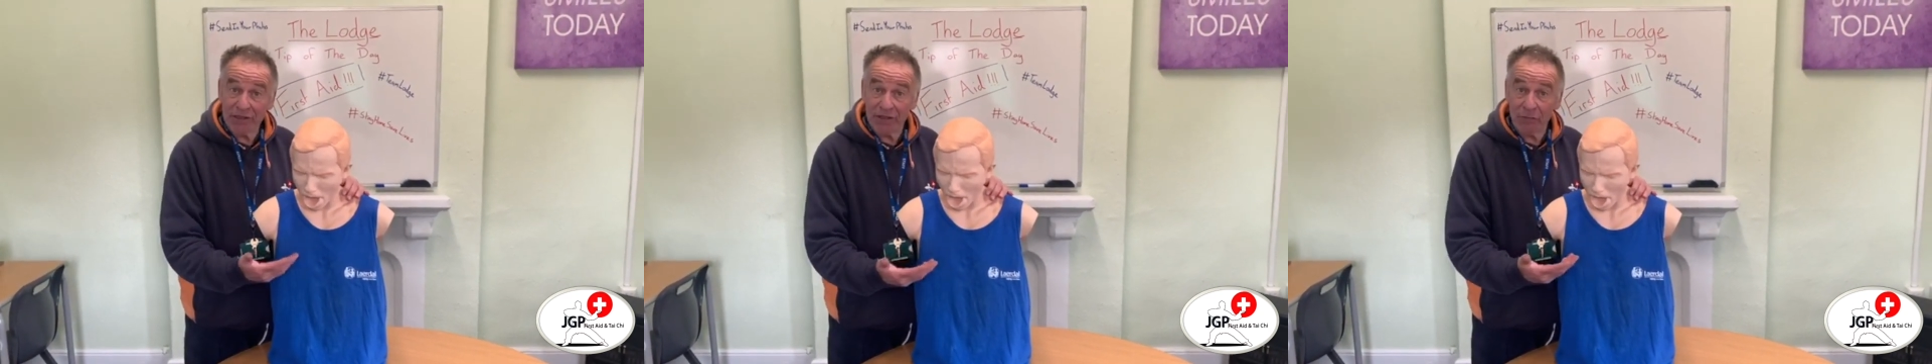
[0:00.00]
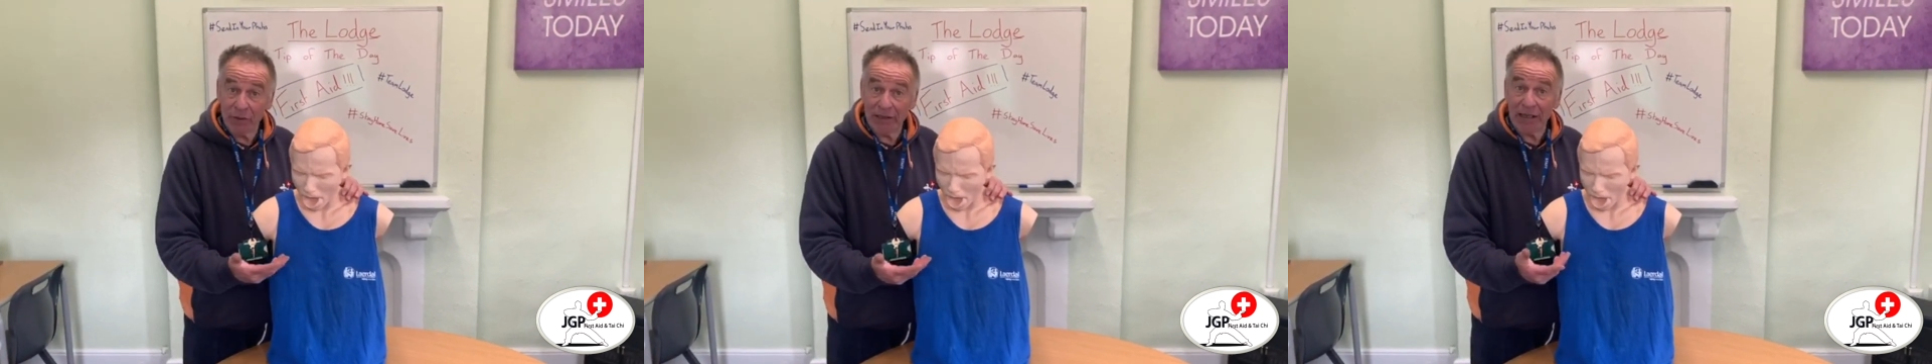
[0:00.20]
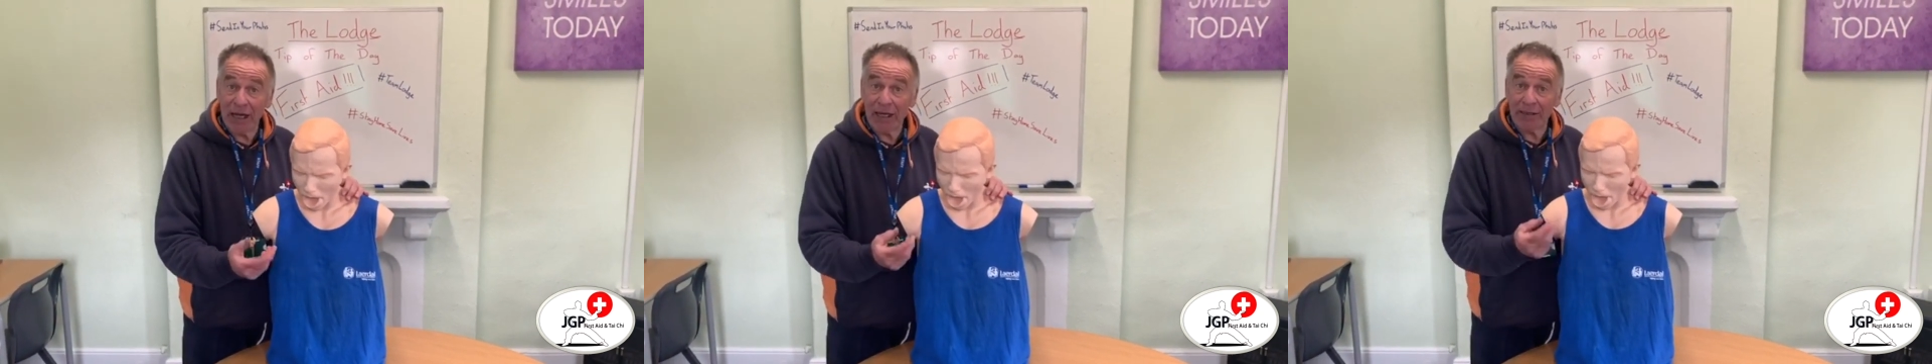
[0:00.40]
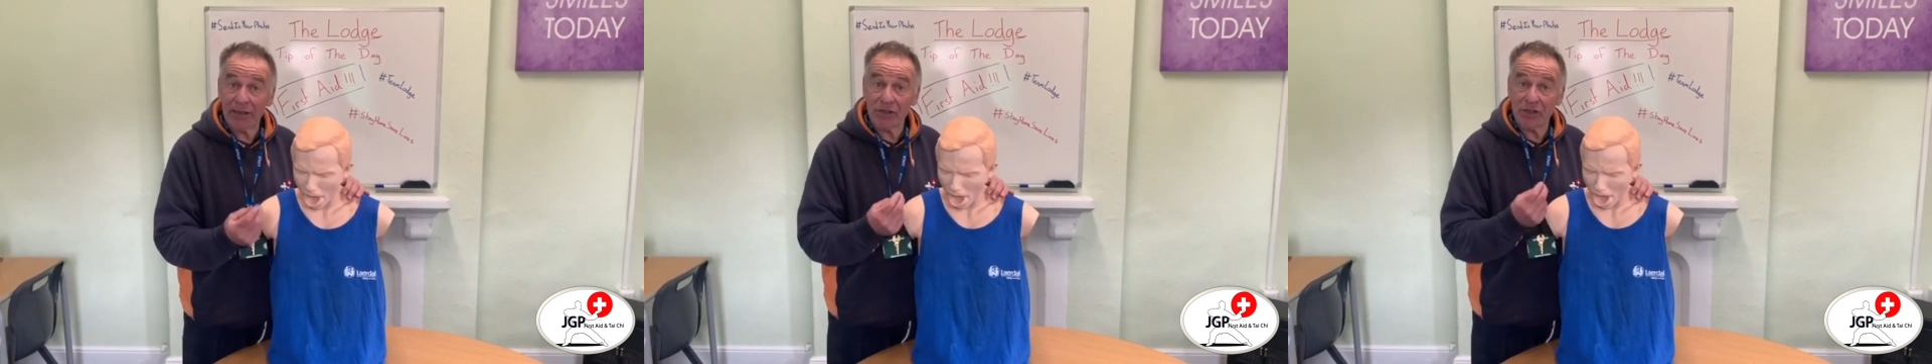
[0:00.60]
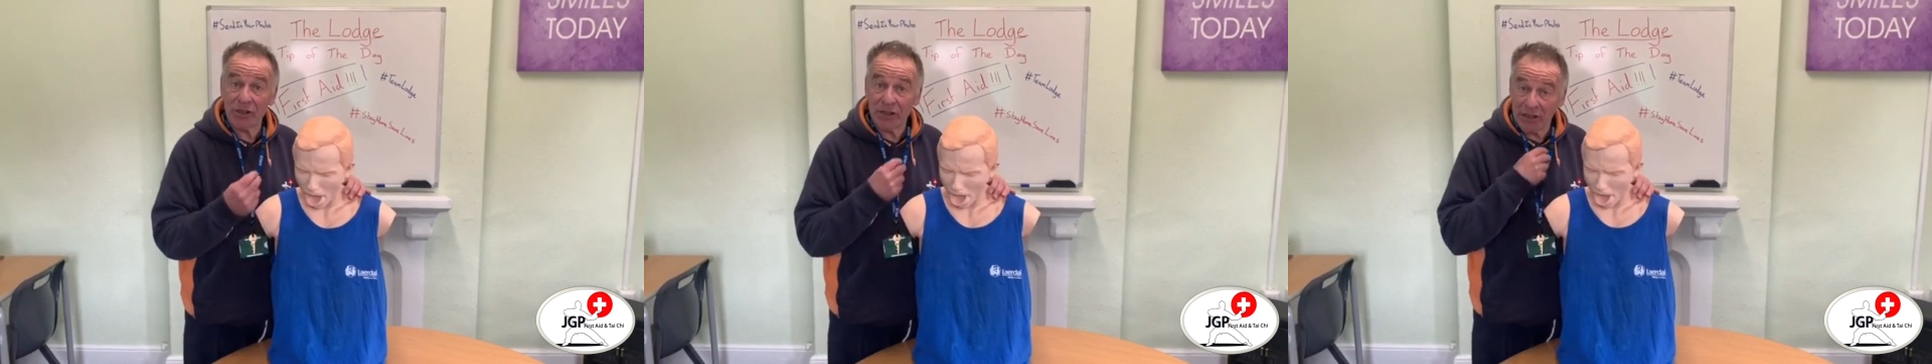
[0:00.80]
if we
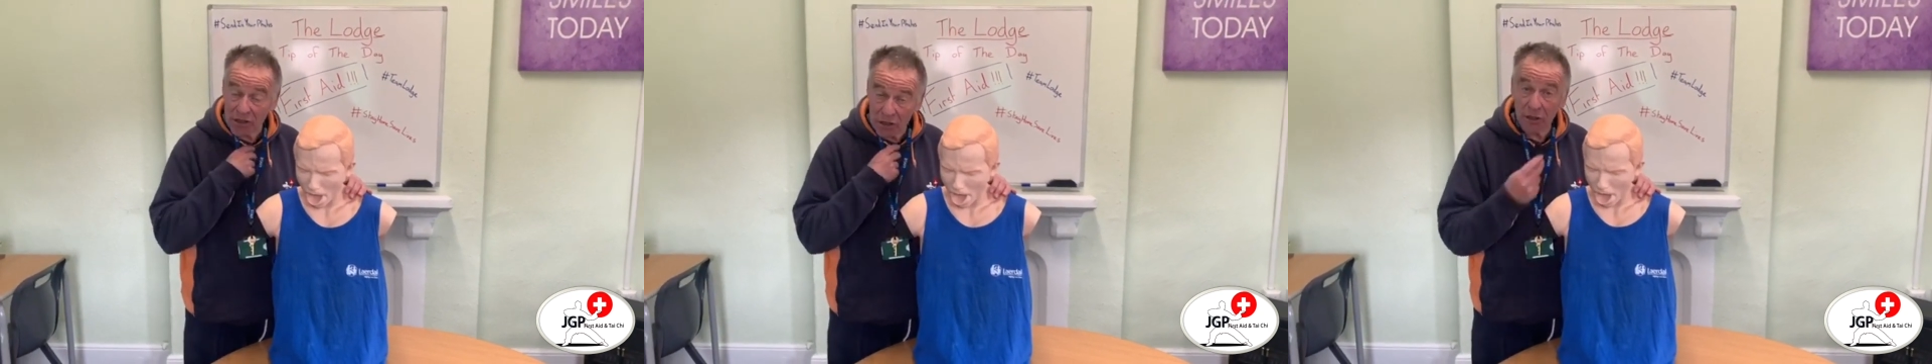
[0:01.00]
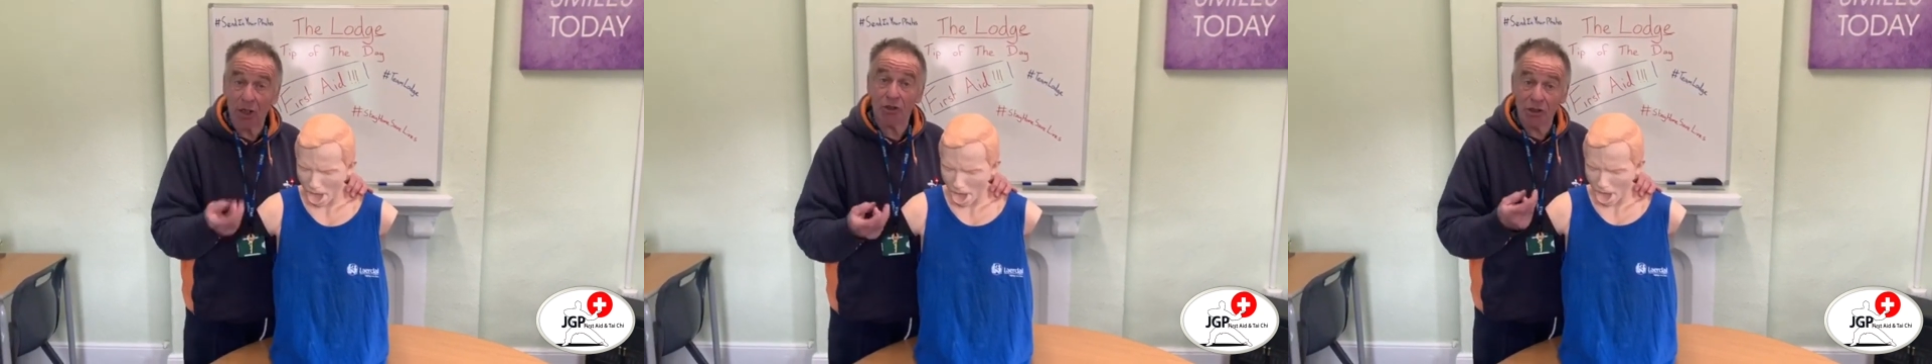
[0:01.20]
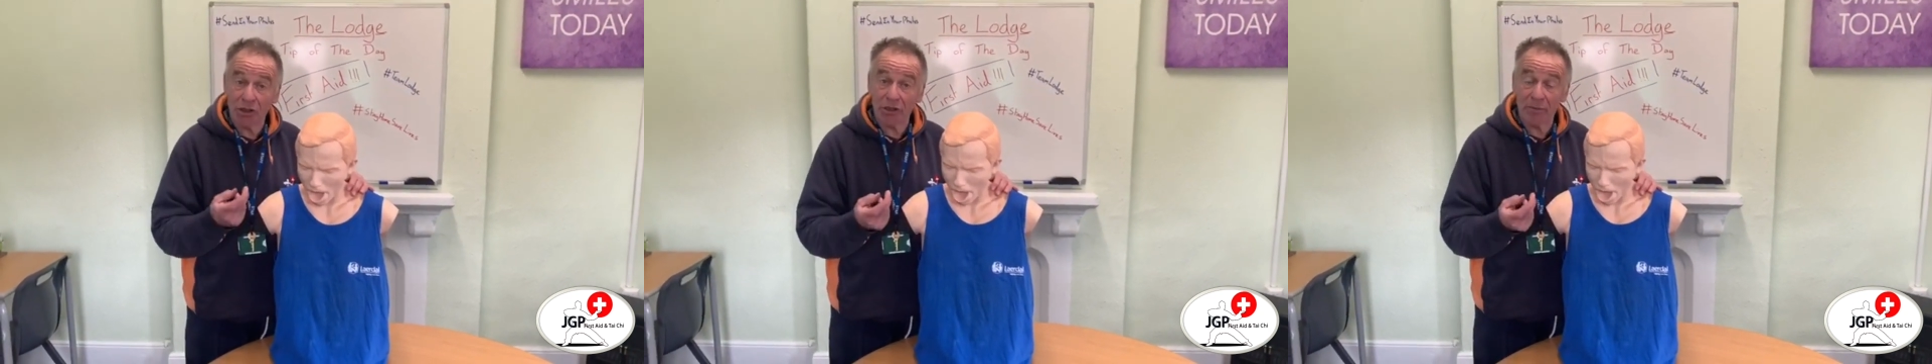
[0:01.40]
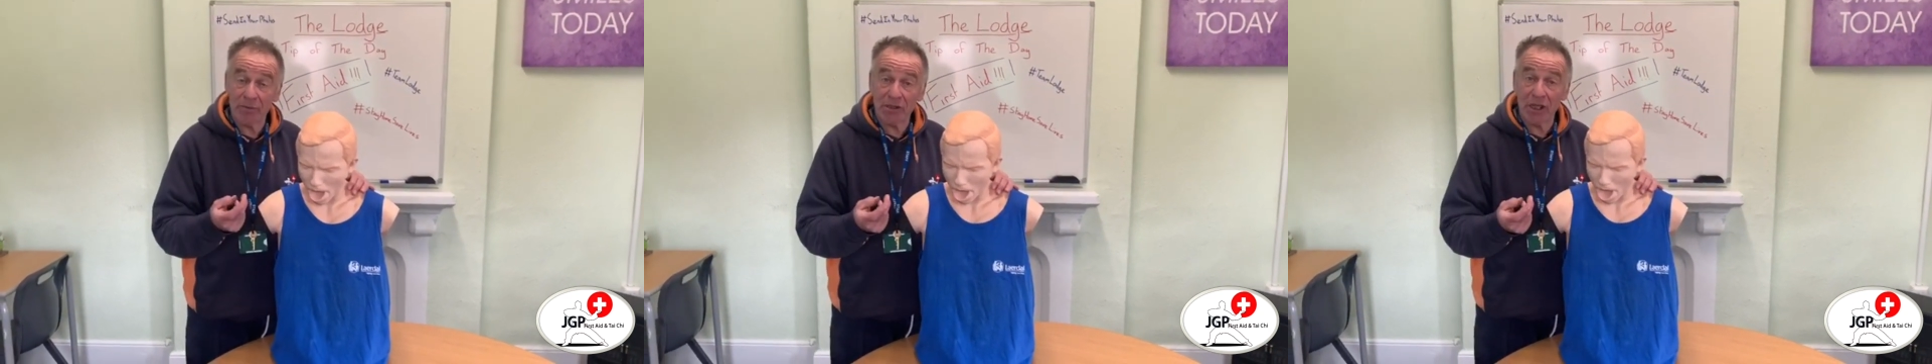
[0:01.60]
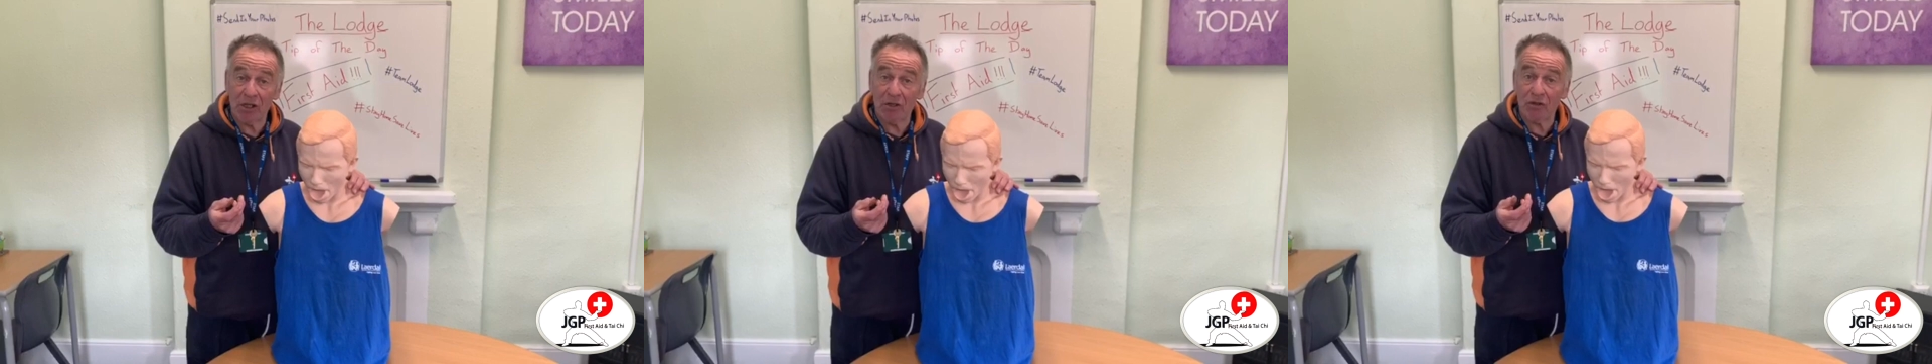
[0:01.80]
can, to dislodge it
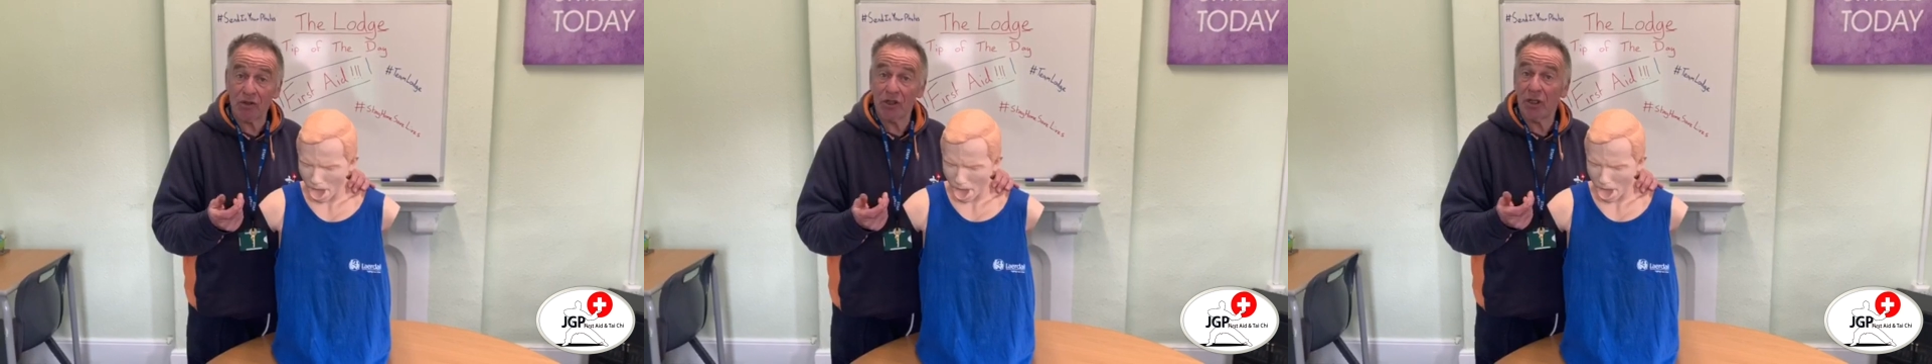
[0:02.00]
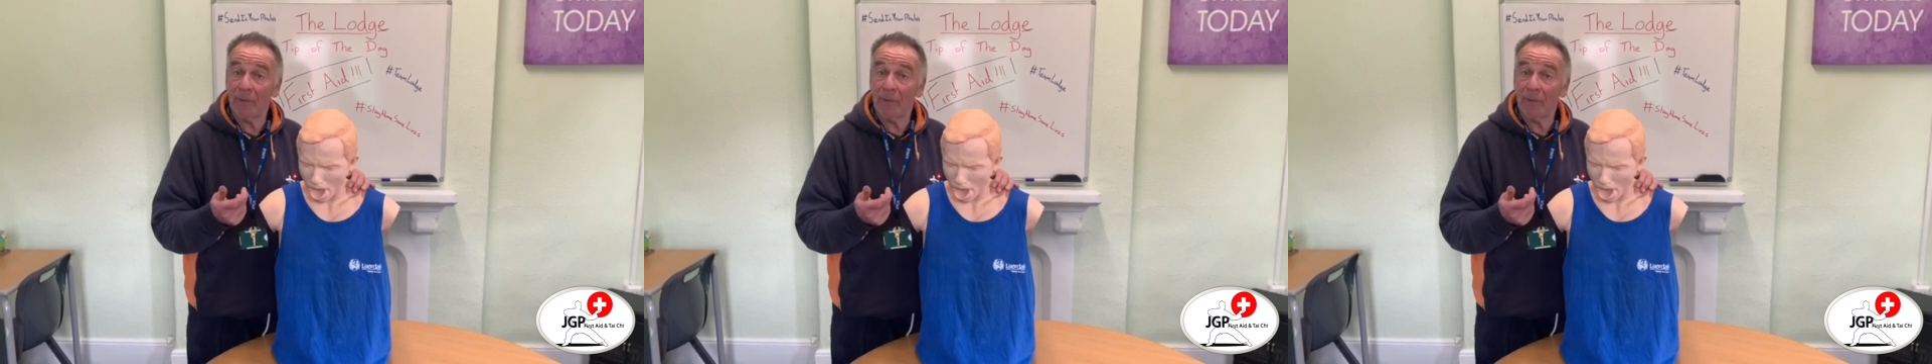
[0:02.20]
themselves